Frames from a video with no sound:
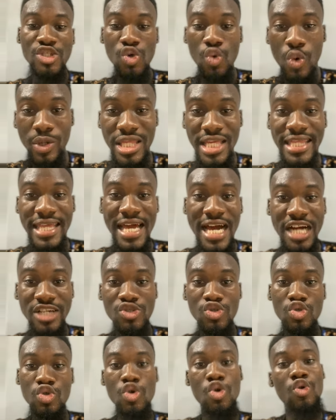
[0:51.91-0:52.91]
who wanted Ten
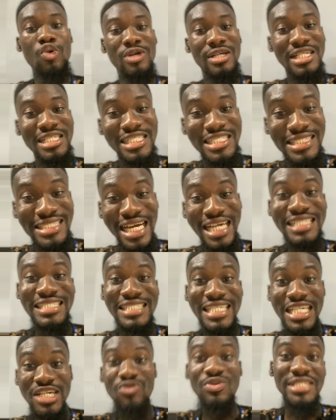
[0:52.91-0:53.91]
Hag to go, start
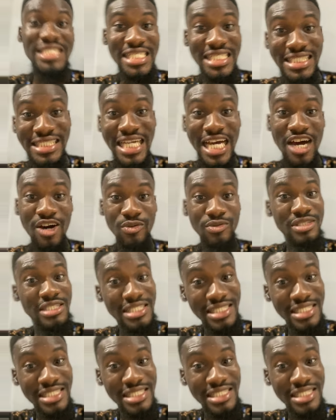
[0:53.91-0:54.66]
dealing with it now.